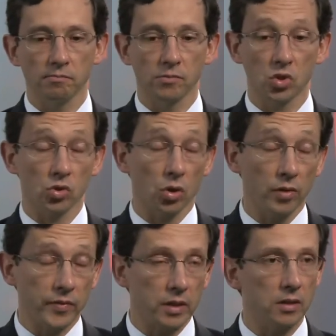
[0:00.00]

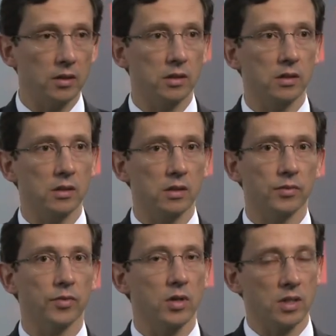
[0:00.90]
solved, in the sense,
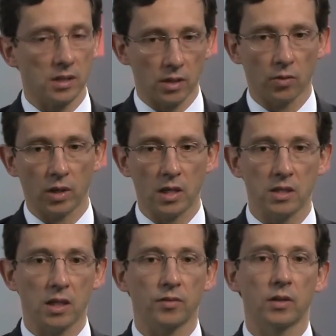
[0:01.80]
for instance, what I
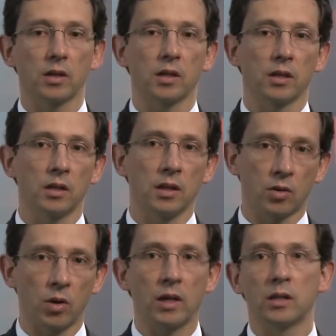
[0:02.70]
said,
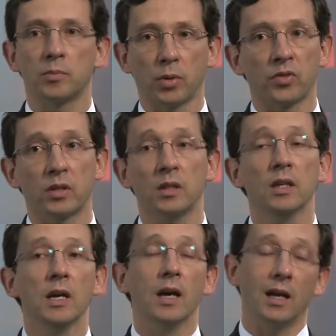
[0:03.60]
inequality, poverty,
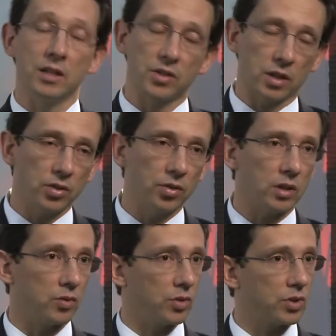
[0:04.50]
and
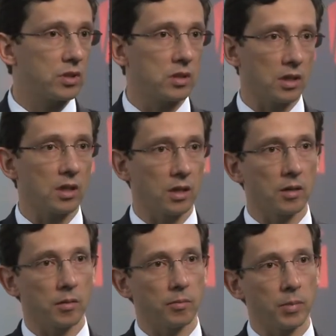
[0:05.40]
insecurity, which is
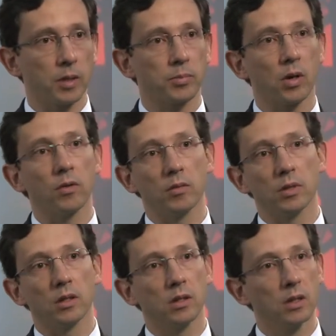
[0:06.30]
a big
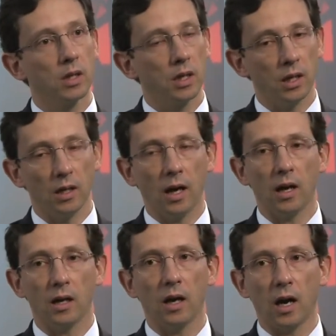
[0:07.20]
problem in
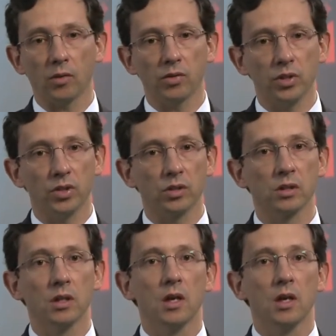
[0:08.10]
our region.